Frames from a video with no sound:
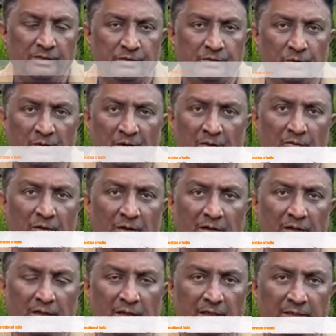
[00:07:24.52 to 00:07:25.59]
Solar water
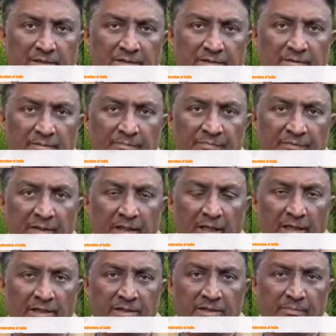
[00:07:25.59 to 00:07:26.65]
heaters,
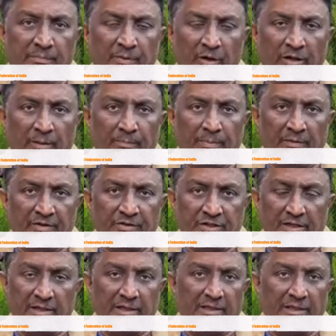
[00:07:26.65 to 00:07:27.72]
it's not a power
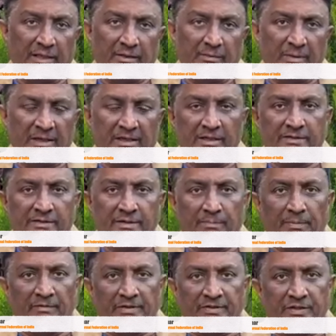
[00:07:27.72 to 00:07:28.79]
generator, but it is a
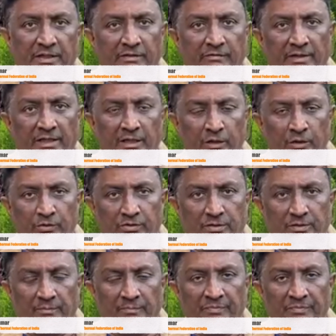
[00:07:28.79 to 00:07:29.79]
power saving unit.